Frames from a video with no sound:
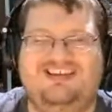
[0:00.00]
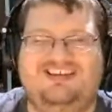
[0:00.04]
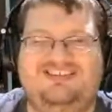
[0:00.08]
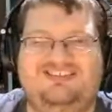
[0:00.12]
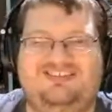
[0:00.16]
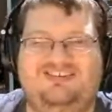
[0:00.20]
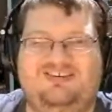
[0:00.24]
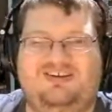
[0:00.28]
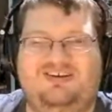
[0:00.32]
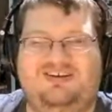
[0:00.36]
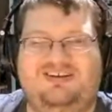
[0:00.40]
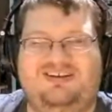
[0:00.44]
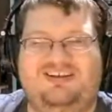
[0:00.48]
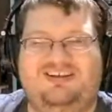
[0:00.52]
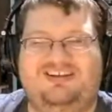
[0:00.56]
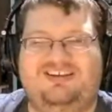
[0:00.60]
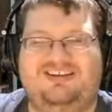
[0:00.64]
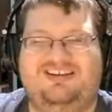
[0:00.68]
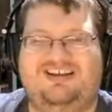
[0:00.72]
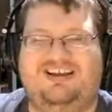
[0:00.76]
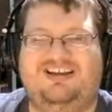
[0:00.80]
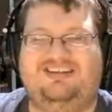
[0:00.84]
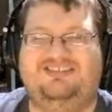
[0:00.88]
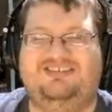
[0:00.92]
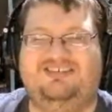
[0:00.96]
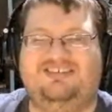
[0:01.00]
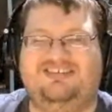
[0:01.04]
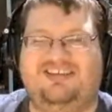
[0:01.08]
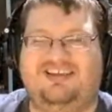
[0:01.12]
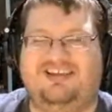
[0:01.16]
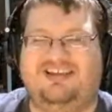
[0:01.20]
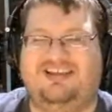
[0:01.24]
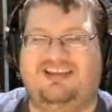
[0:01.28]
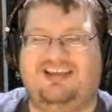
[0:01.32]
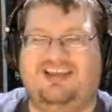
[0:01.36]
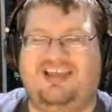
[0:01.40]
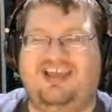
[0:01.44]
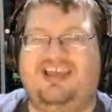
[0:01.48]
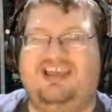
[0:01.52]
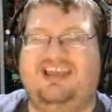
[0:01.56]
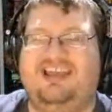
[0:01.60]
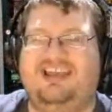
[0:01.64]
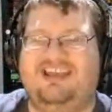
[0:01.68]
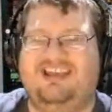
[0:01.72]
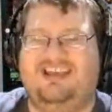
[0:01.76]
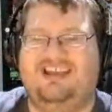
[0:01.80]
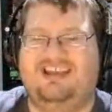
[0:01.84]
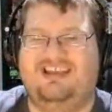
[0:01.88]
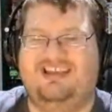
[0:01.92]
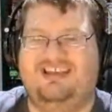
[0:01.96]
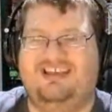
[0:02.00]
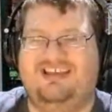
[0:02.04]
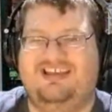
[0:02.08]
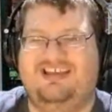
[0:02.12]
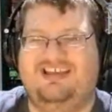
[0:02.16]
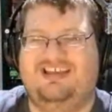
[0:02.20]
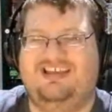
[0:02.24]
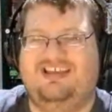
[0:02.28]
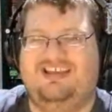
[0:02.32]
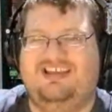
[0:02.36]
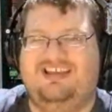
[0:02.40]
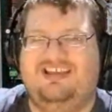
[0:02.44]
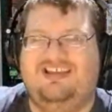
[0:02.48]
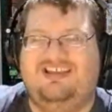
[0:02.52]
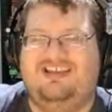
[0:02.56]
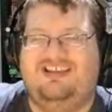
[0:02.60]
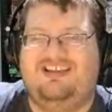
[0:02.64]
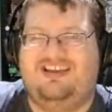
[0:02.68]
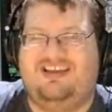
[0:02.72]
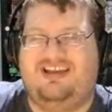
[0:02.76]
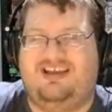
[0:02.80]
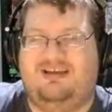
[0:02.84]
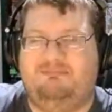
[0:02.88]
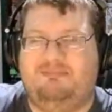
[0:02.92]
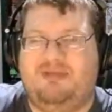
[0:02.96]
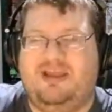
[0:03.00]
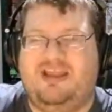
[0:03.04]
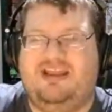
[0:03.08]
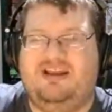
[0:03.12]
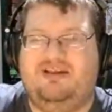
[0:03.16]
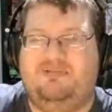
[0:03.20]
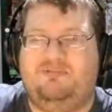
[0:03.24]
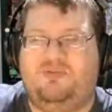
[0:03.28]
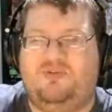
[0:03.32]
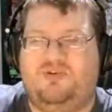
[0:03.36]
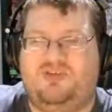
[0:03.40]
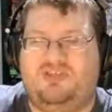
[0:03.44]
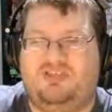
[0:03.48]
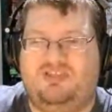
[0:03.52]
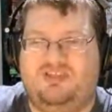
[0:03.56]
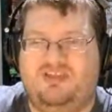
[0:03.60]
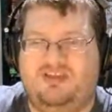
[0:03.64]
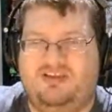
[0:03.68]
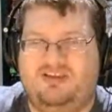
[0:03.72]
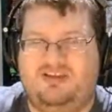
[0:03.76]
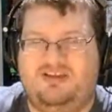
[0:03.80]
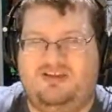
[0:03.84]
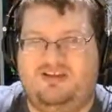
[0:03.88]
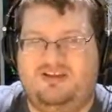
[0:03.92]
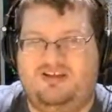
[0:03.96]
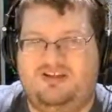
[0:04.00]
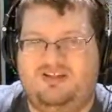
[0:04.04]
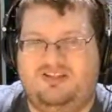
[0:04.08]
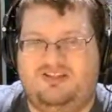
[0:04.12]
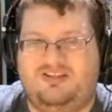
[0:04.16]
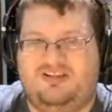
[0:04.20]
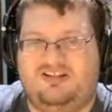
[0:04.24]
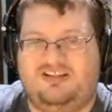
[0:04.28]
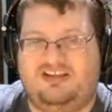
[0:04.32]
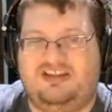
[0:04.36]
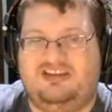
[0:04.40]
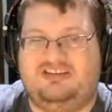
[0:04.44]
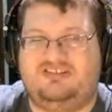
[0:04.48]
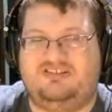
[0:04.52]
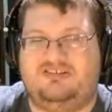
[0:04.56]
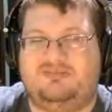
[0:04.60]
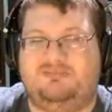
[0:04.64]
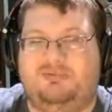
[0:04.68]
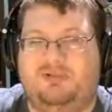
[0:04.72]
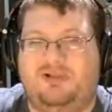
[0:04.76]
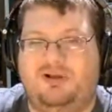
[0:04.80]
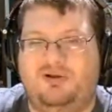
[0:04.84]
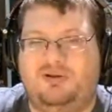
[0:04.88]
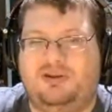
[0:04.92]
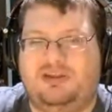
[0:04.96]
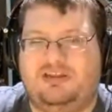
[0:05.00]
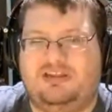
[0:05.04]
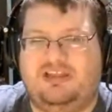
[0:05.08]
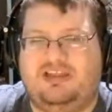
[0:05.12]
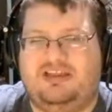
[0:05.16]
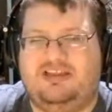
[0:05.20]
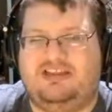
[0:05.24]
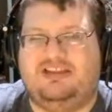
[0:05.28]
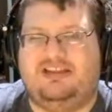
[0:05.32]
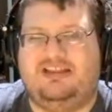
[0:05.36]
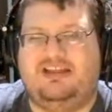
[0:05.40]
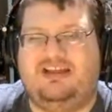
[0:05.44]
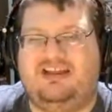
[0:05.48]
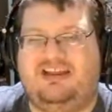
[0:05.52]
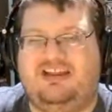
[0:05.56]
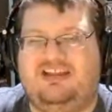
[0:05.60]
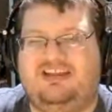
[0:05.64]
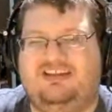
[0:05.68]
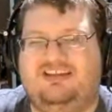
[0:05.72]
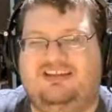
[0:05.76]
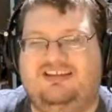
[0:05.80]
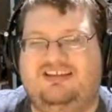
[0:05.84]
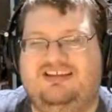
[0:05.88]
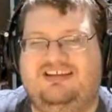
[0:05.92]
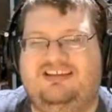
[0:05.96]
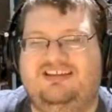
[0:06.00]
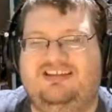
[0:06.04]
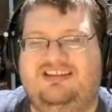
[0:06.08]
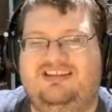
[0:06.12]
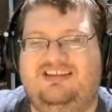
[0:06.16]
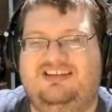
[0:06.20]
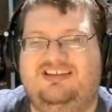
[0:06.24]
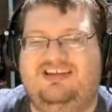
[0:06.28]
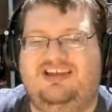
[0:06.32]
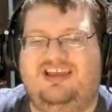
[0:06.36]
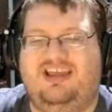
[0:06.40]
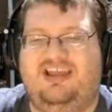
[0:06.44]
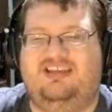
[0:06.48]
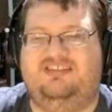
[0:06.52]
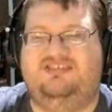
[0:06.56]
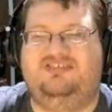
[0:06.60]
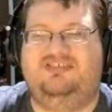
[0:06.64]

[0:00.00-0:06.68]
So, Katja's like, hey, I made him with the leeches bloated like you like. And